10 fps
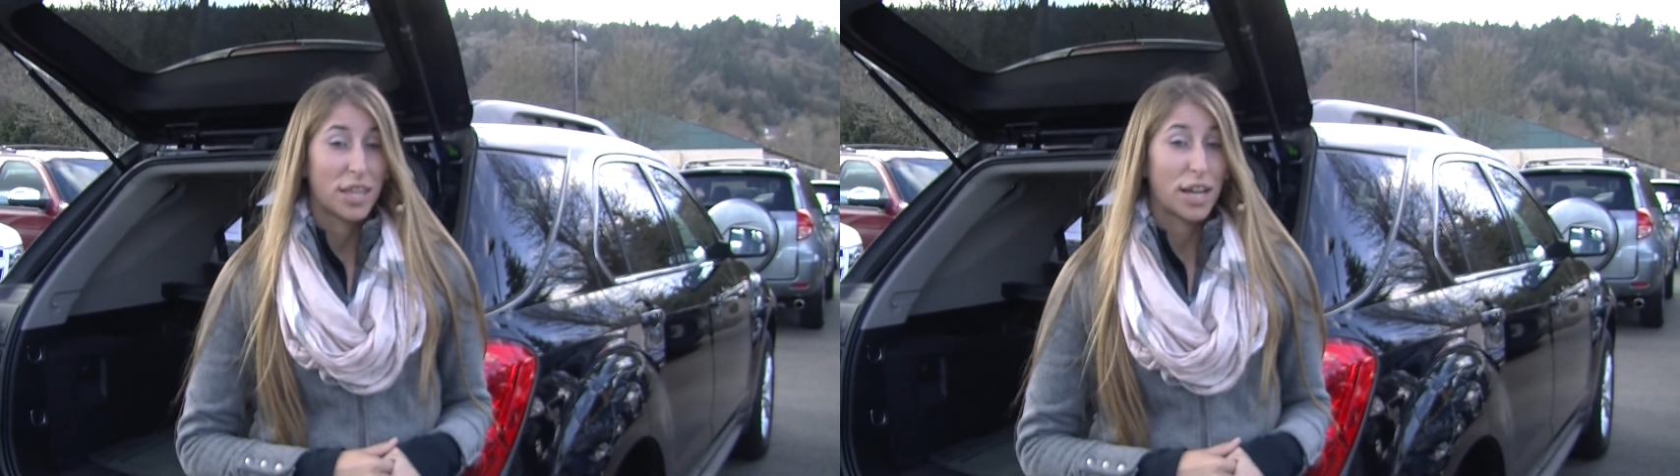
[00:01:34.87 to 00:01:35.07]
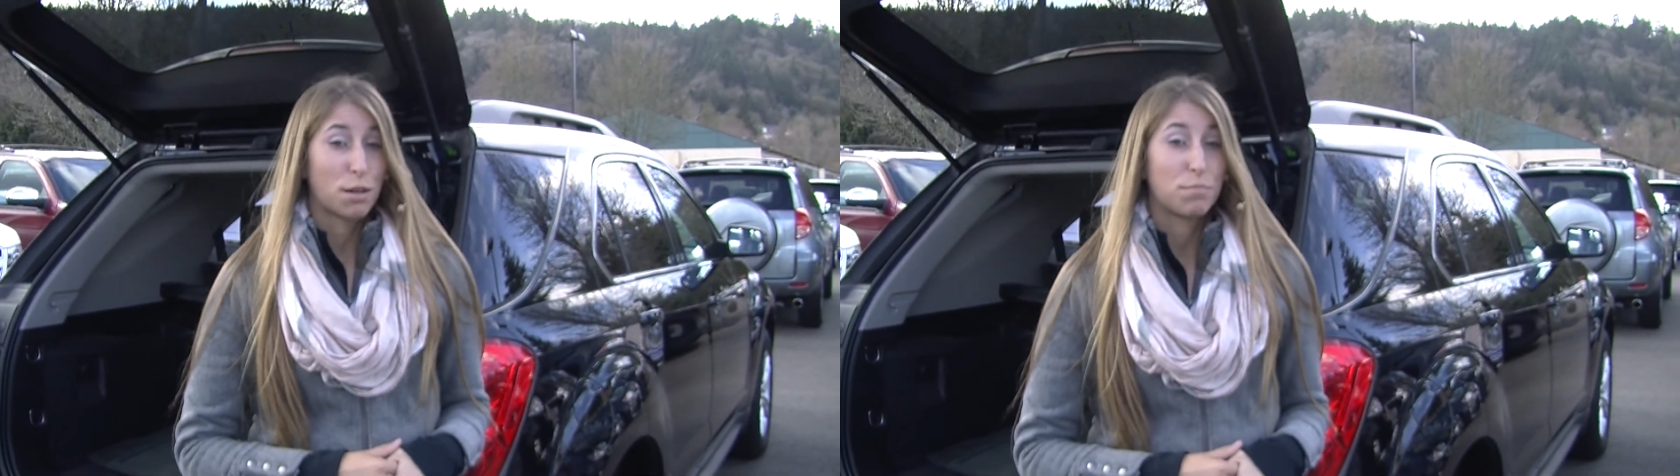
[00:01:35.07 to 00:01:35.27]

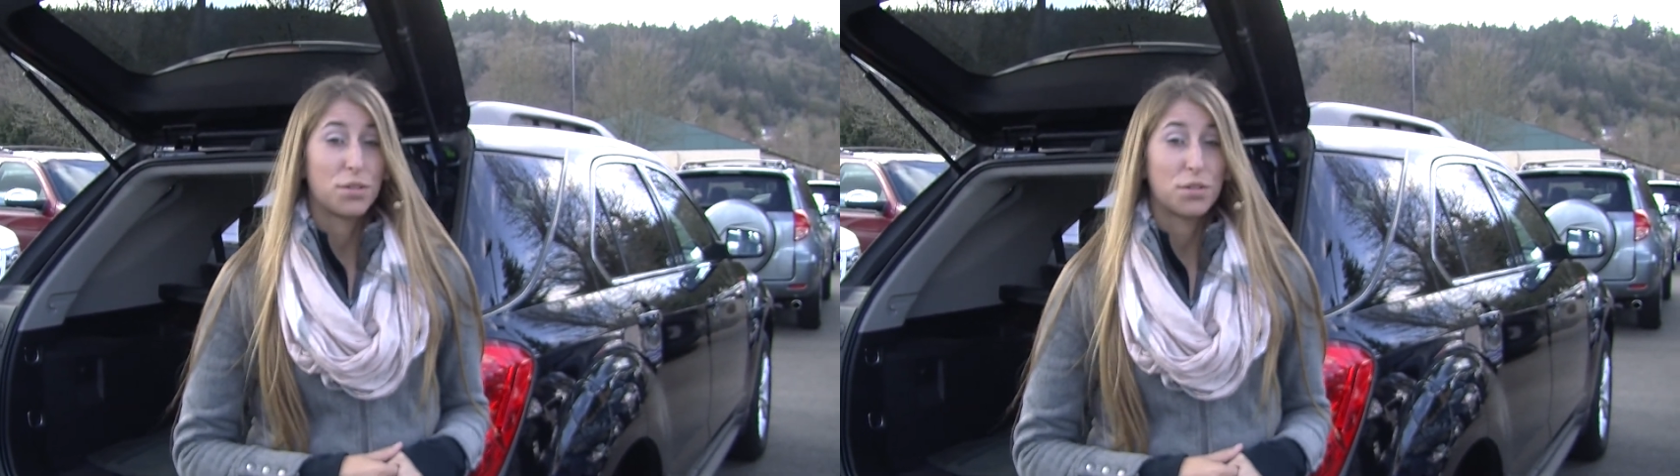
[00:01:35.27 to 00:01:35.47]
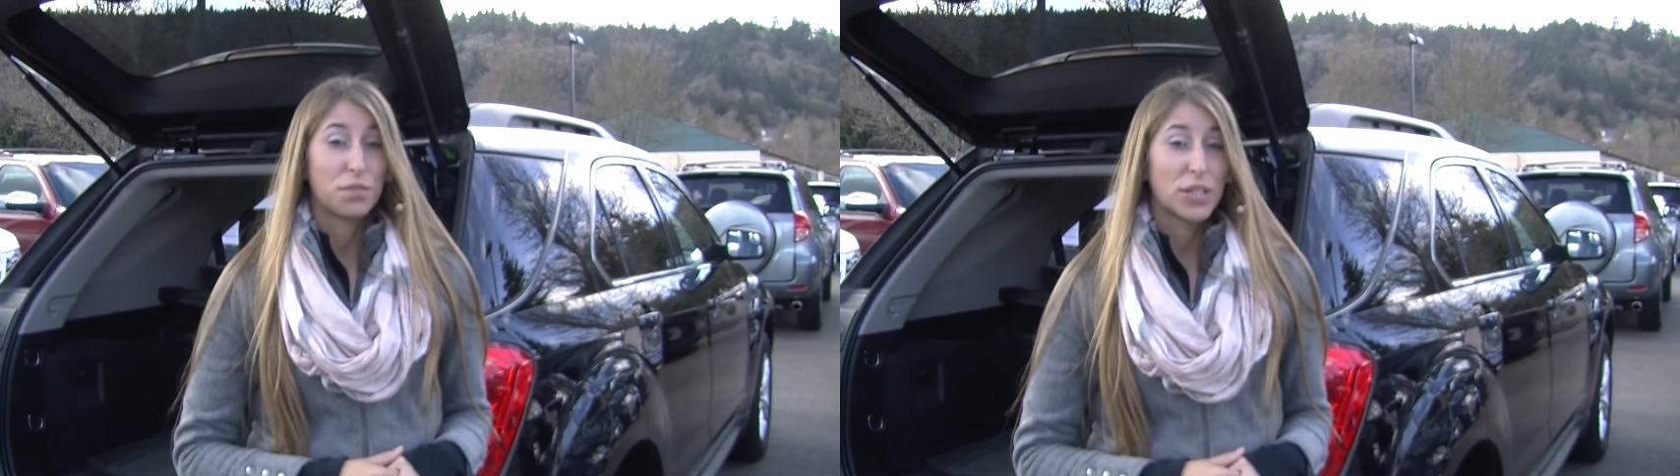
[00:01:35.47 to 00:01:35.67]
They are
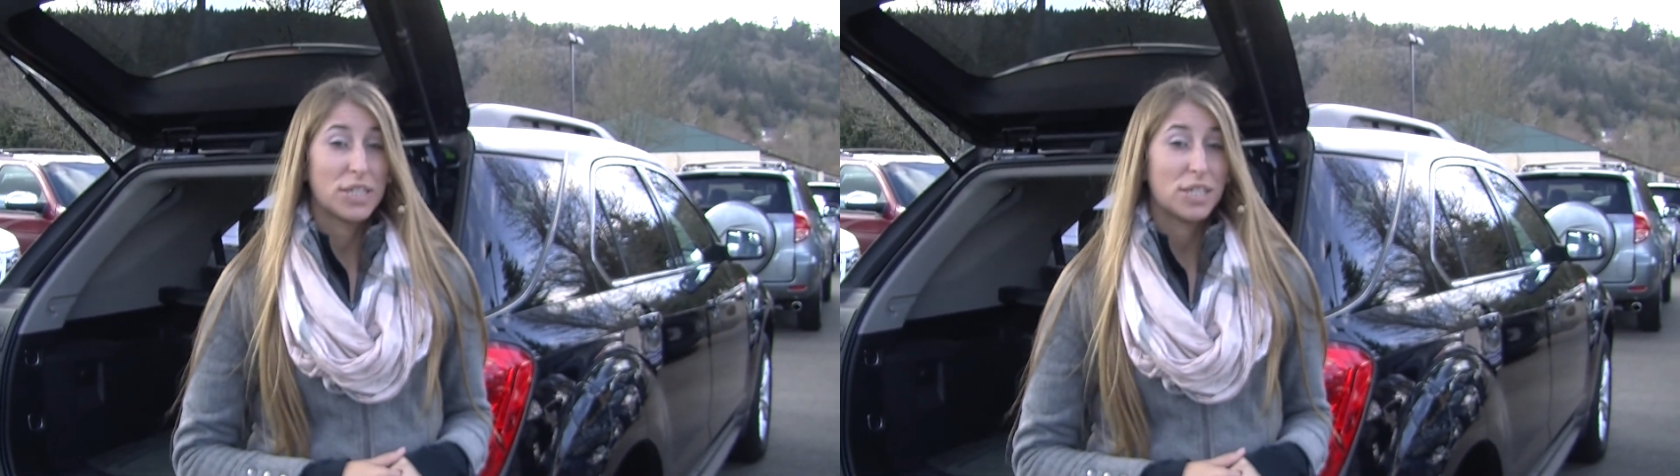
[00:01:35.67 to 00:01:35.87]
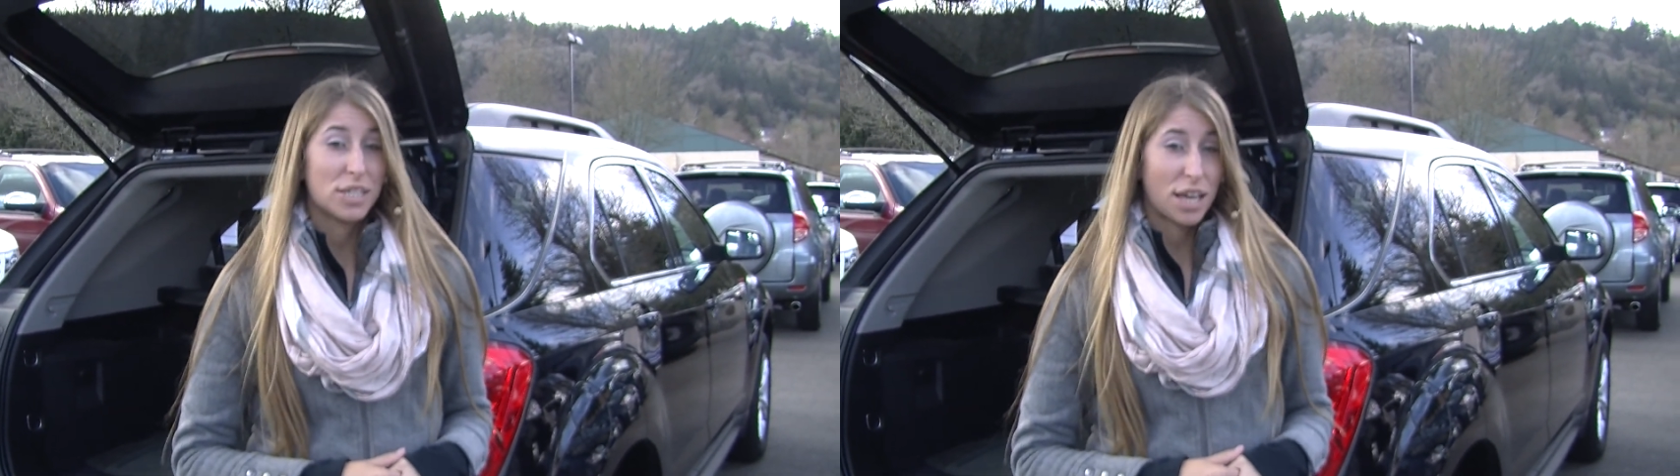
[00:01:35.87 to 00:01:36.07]

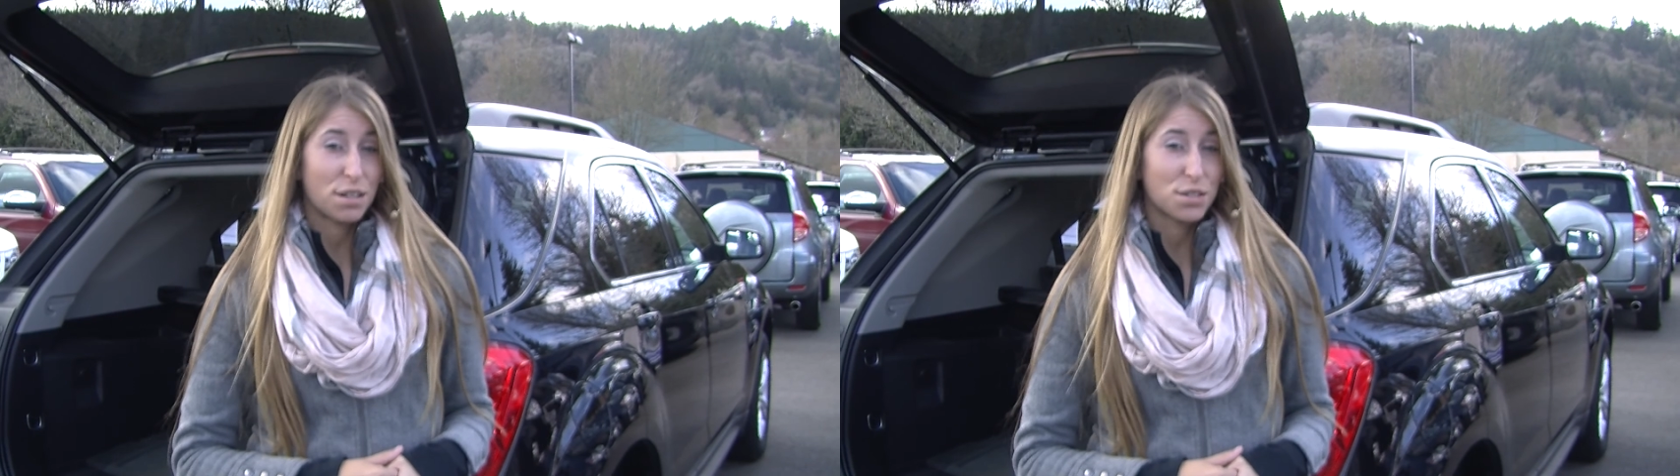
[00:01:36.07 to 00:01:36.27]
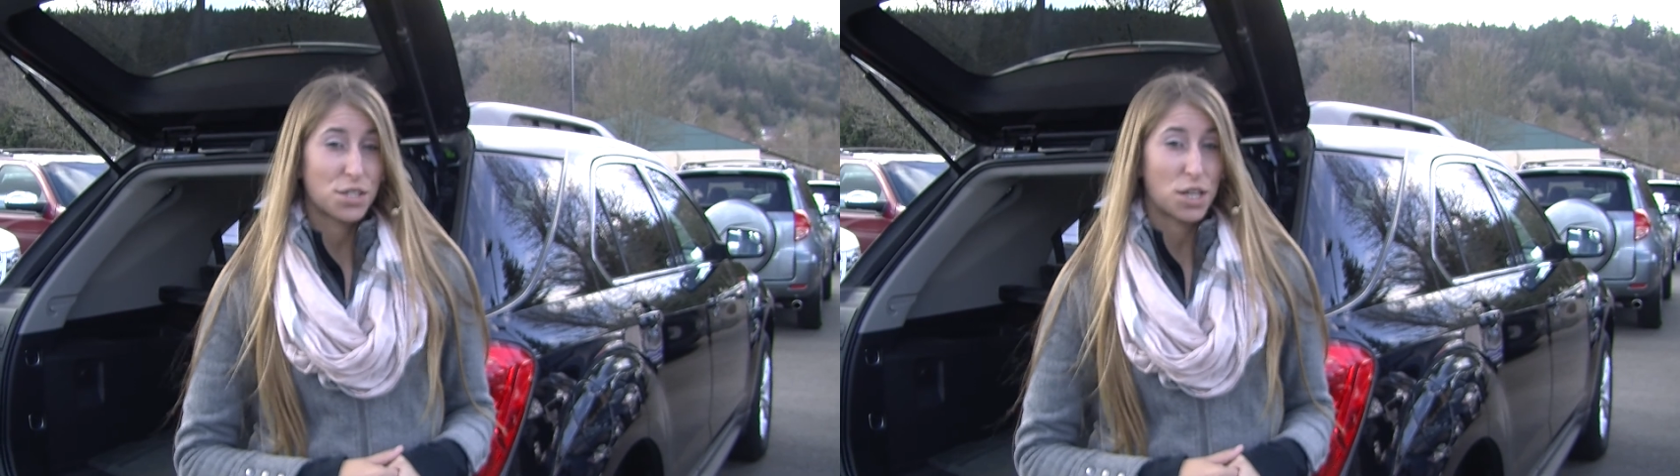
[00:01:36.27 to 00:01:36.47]
beautifully
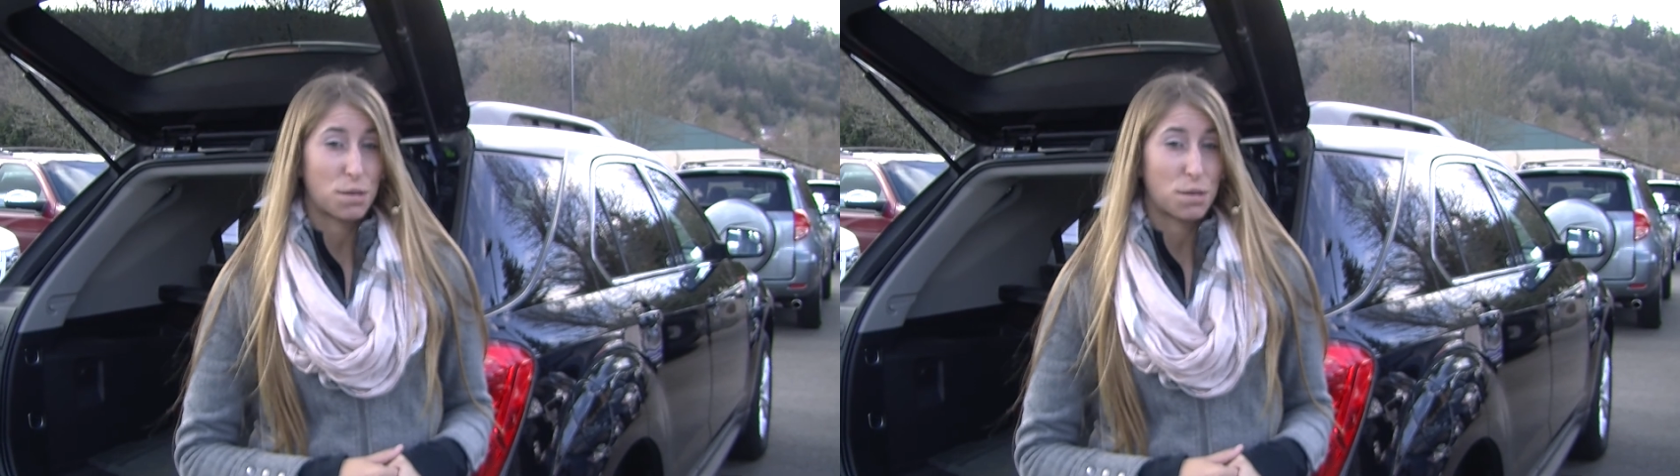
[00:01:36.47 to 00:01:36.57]
detailed so